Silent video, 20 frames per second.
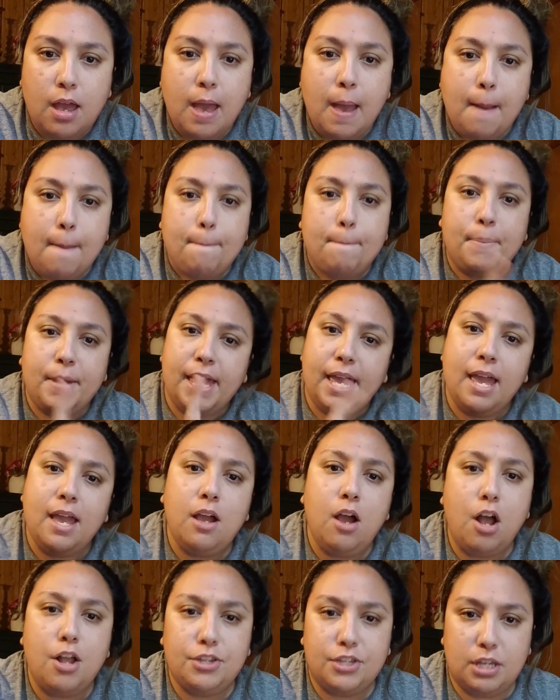Being
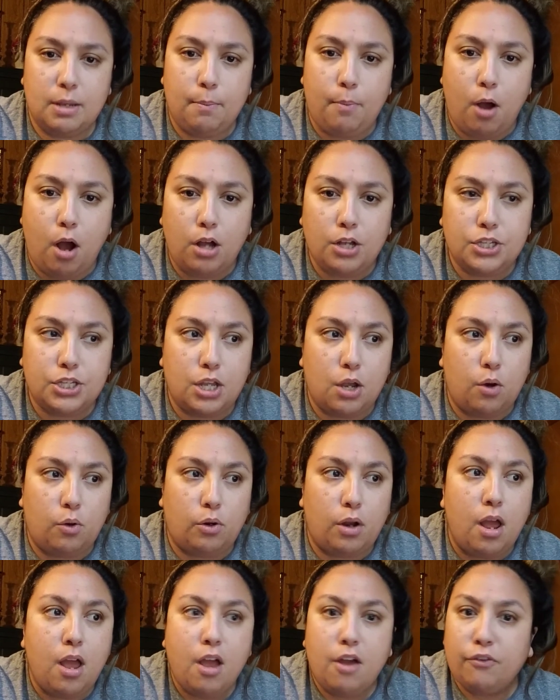on Suboxone
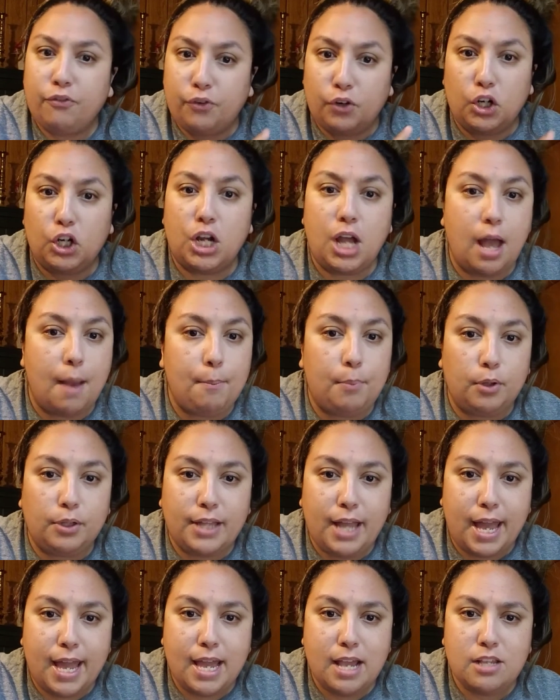for a couple
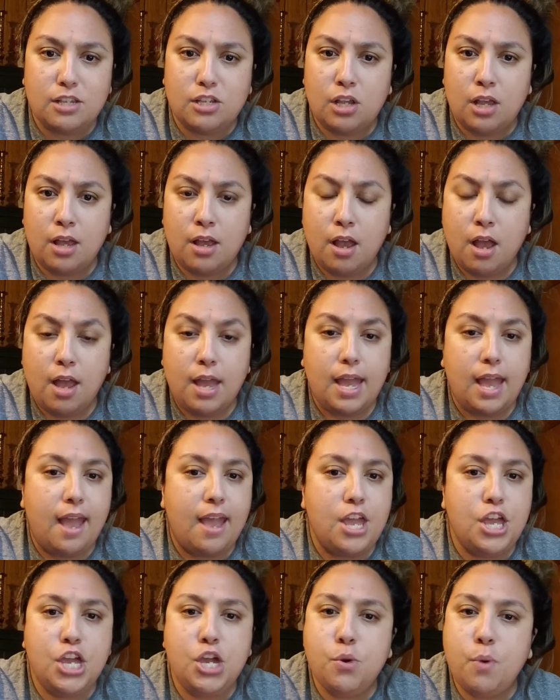days,
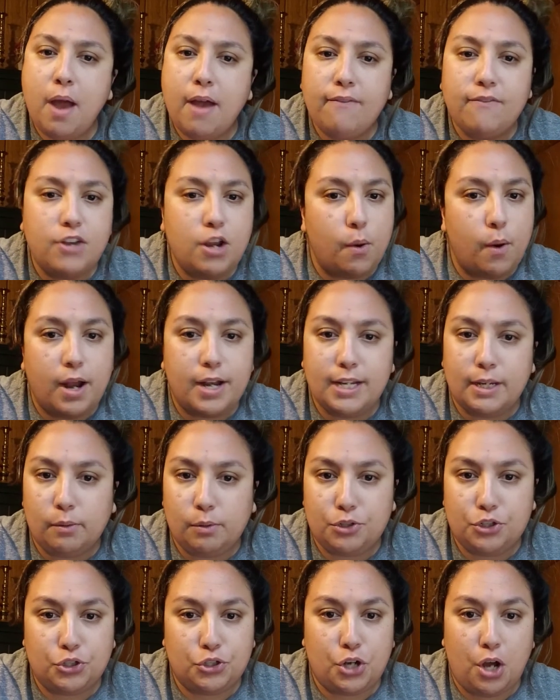you have no idea
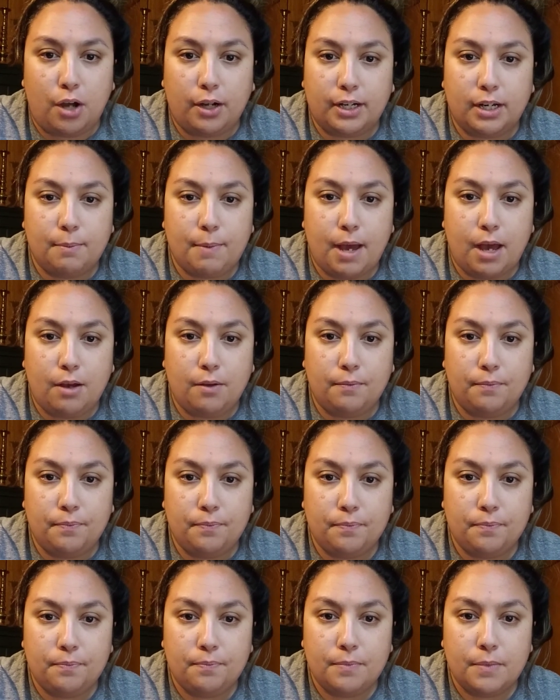what you're talking about.
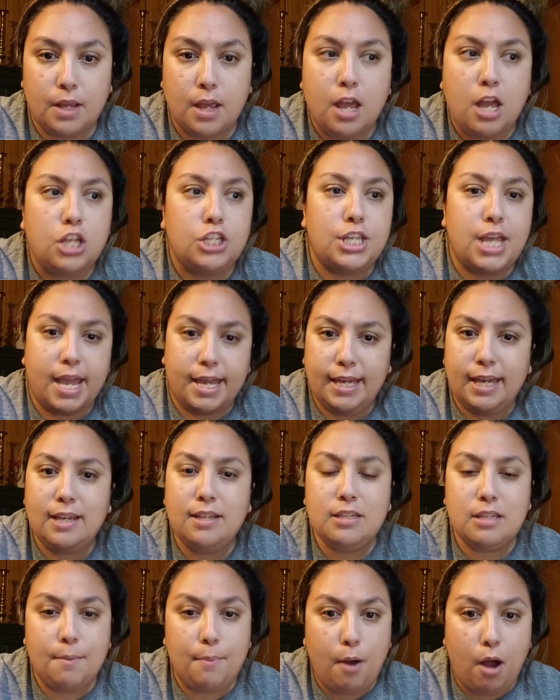Taking
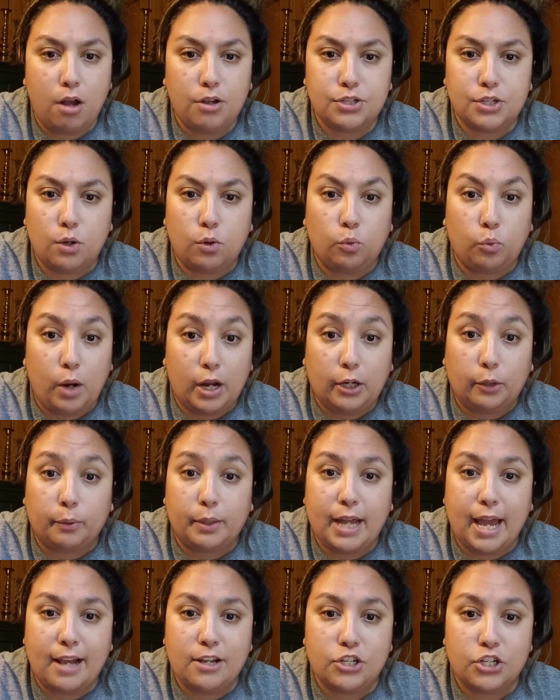Suboxone
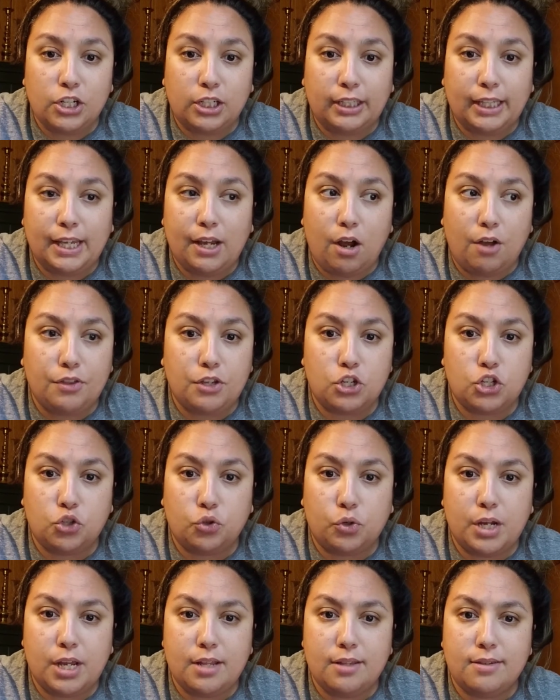recreationally on the
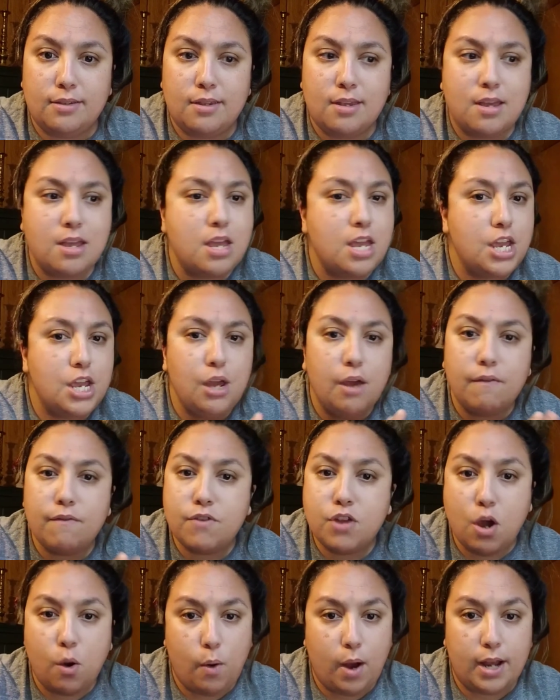streets, you have
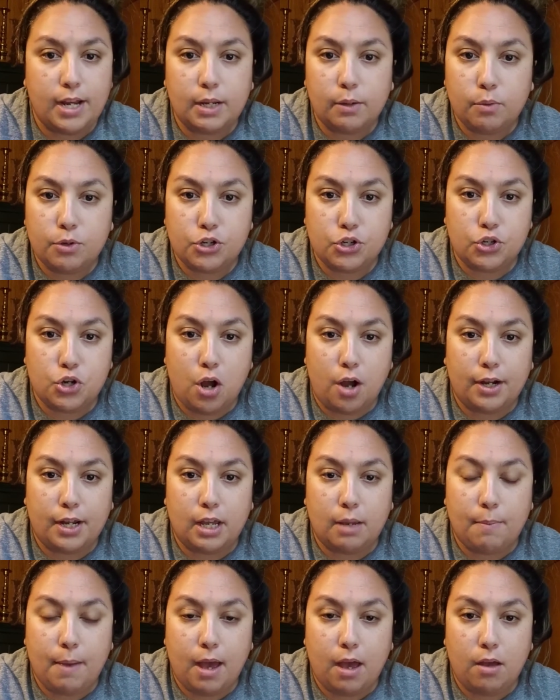no idea what you're talking
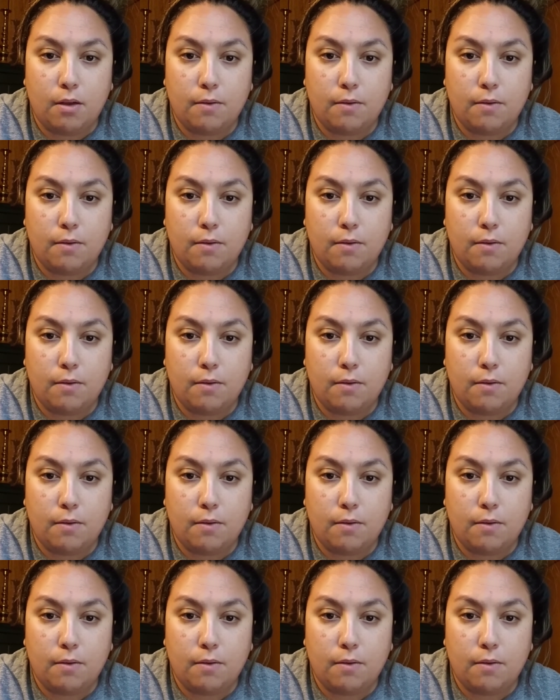about.